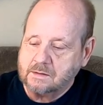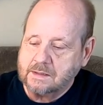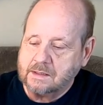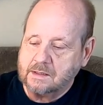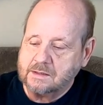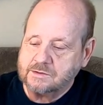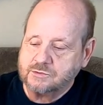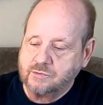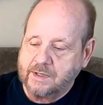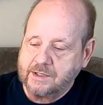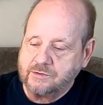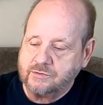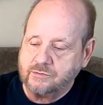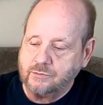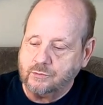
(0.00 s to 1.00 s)
Okay, let's
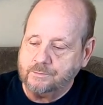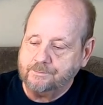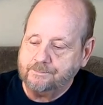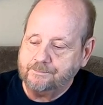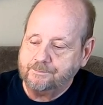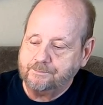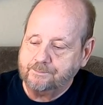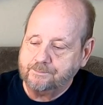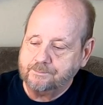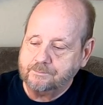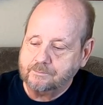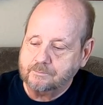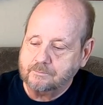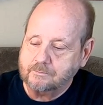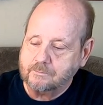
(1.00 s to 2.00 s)
try two.
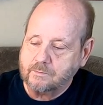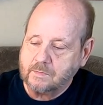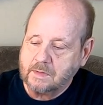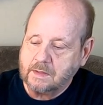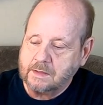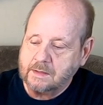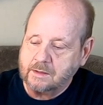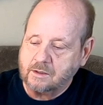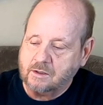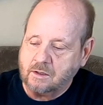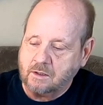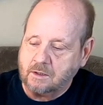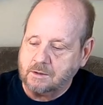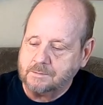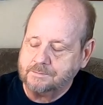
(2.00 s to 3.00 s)
Hit
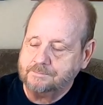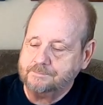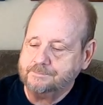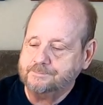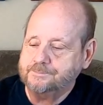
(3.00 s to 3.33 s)
call.